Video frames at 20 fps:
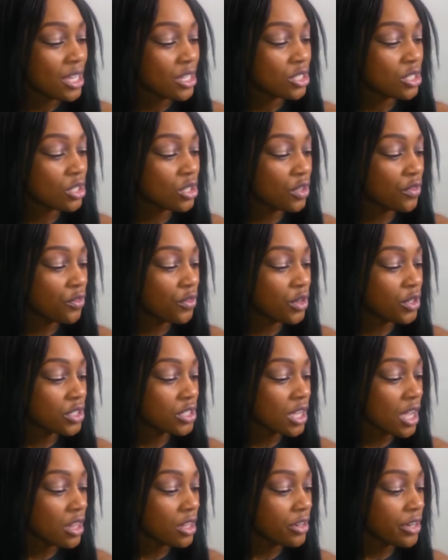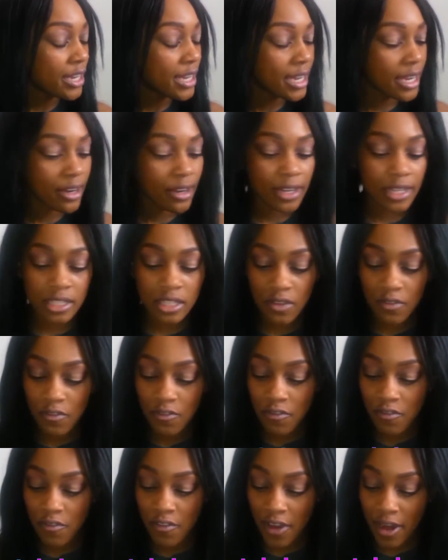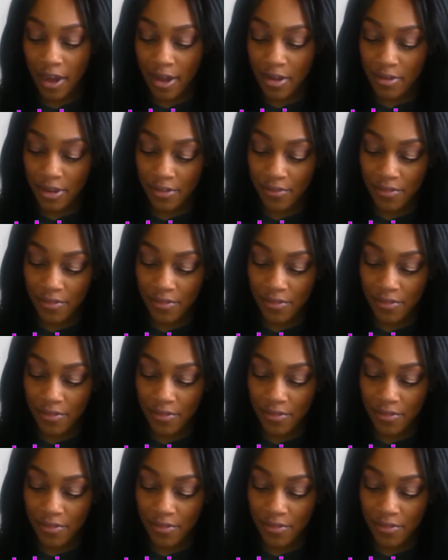So the first color here is a very,